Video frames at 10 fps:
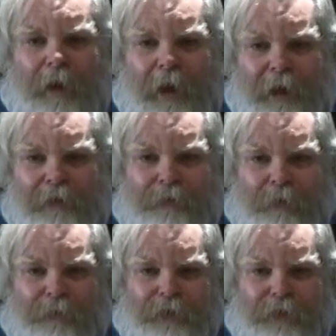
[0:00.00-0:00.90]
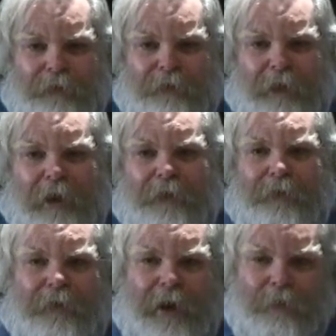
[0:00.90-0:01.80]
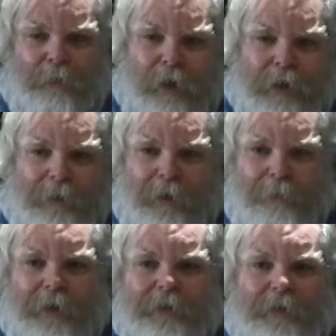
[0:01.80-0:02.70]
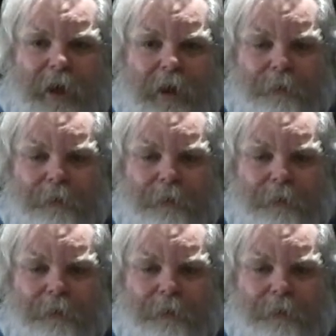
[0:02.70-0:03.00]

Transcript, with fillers: I had a stroke this year, so I had to learn how to walk on my right side,